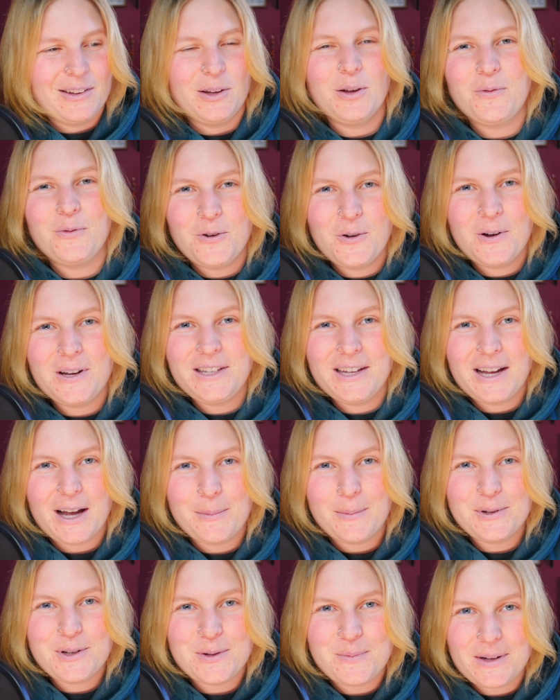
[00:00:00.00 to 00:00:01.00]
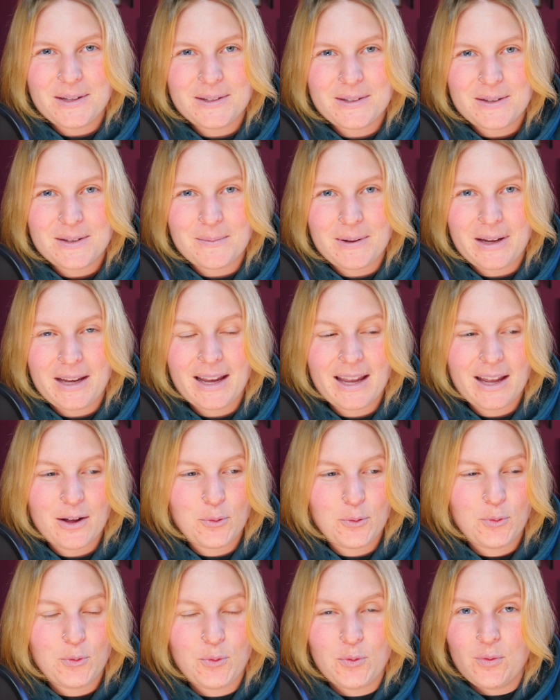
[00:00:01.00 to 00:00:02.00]
You have no idea how much it means to me.
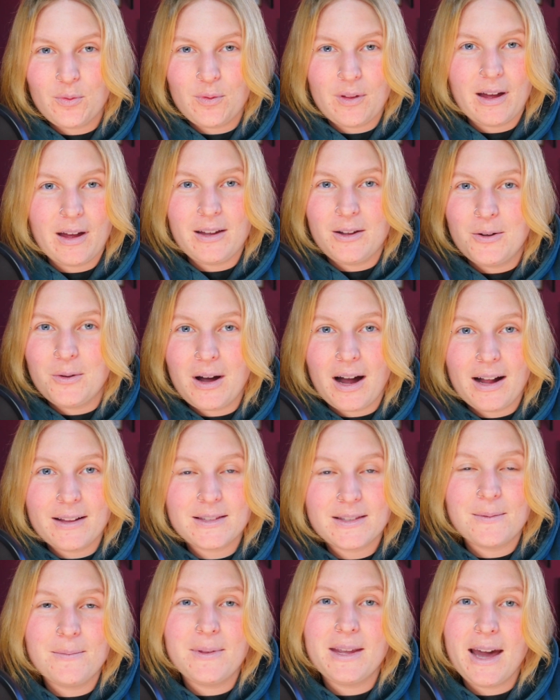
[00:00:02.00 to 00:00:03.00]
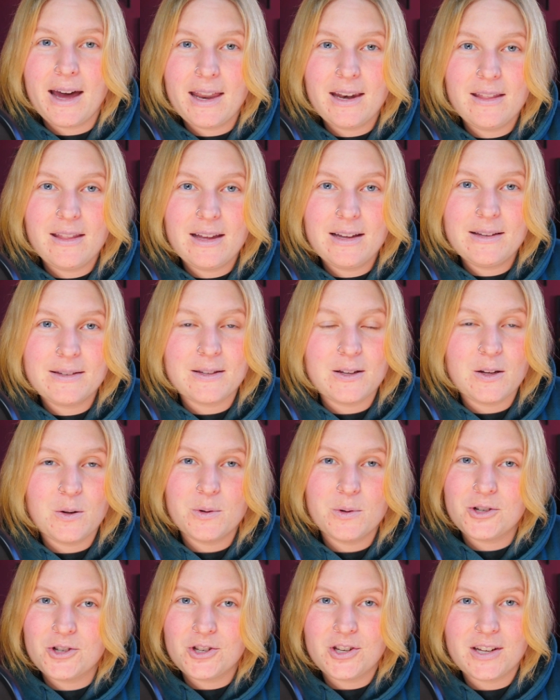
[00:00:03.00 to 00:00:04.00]
If you got something out of this and
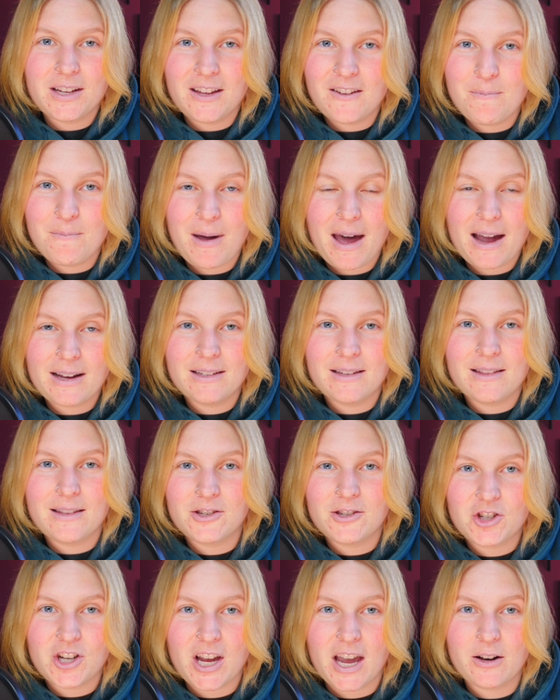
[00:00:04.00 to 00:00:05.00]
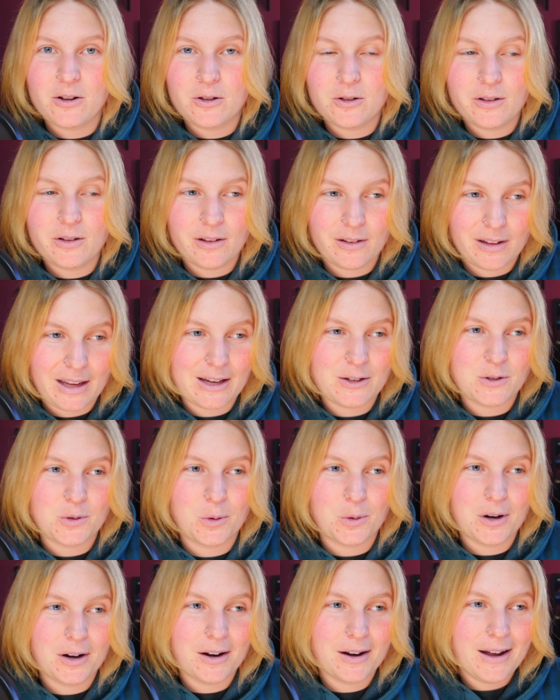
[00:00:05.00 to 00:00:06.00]
you wish to give back to this channel and
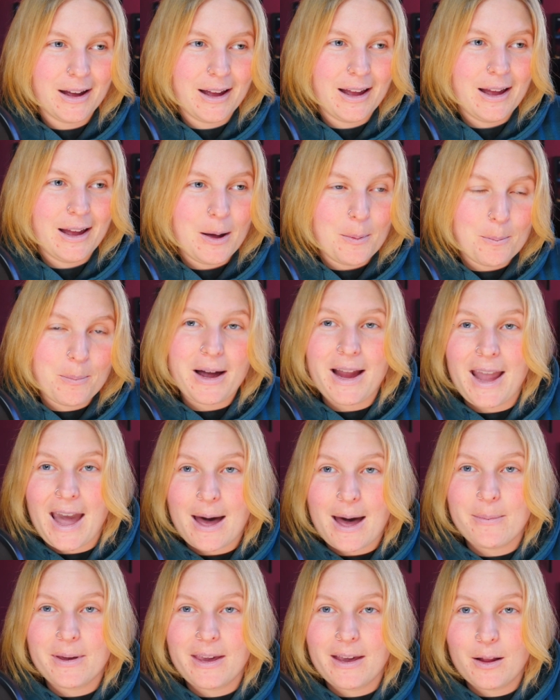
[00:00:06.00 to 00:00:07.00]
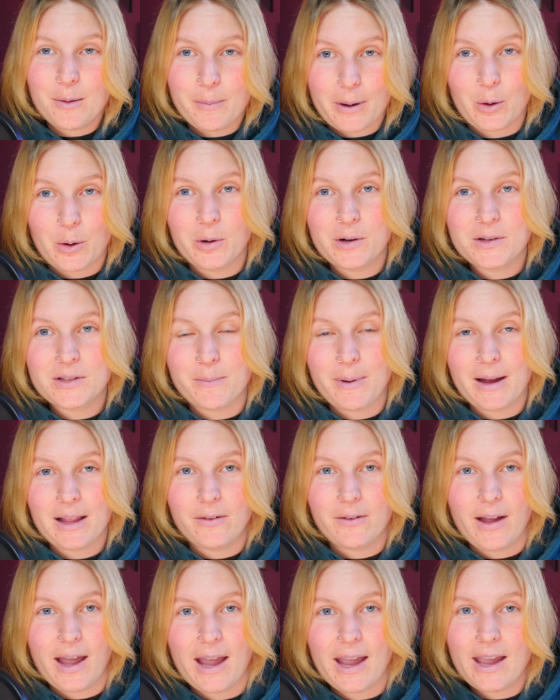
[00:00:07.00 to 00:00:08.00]
or buy Abigail, my horse, a
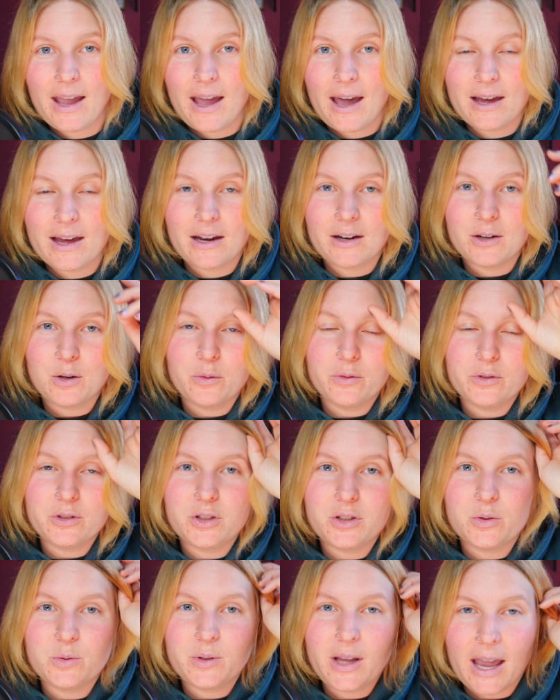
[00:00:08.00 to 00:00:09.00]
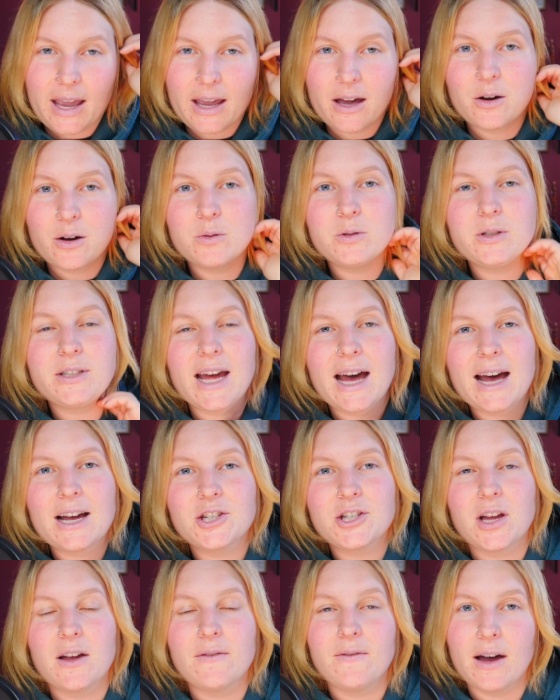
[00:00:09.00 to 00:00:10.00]
bale of hay, head on over to
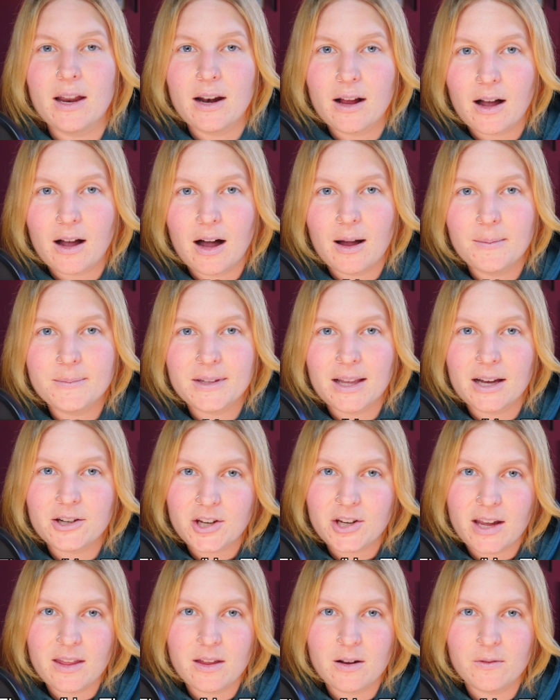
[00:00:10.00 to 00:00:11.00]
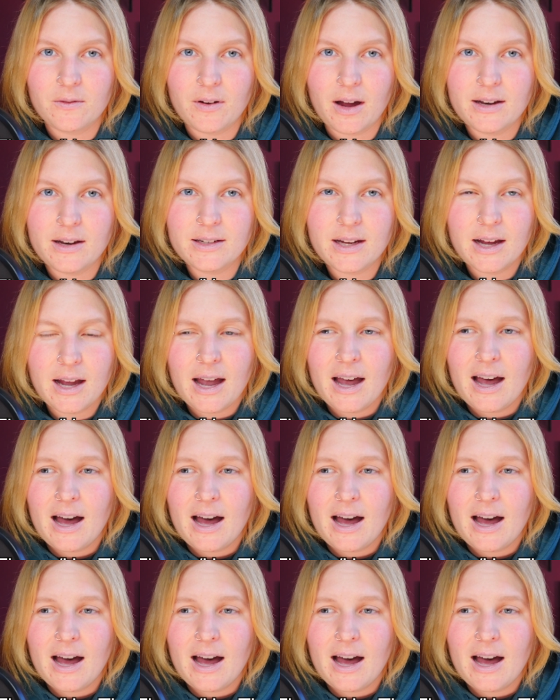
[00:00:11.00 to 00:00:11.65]
ko-fi.com/heytherefriend.